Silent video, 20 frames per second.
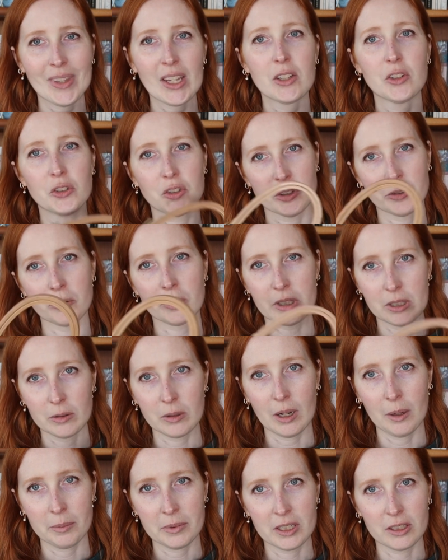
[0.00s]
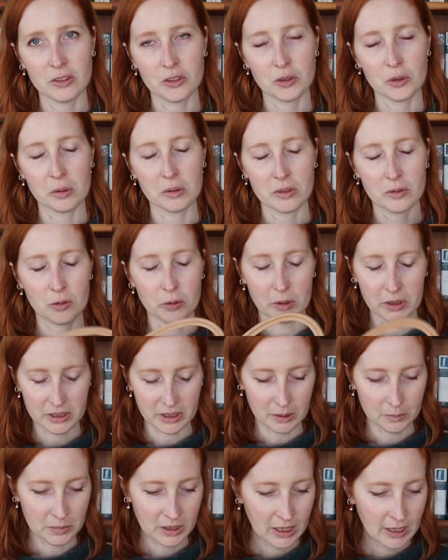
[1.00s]
You should really wrap it in twill
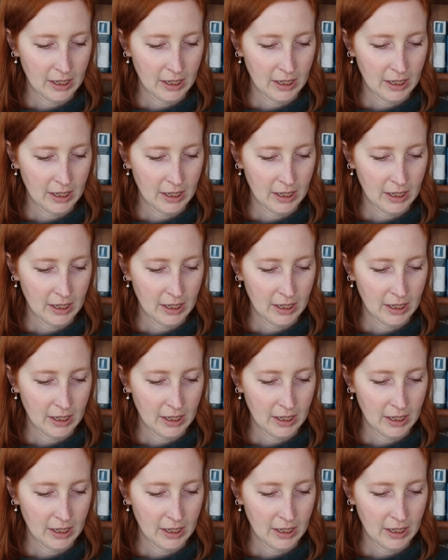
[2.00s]
tape.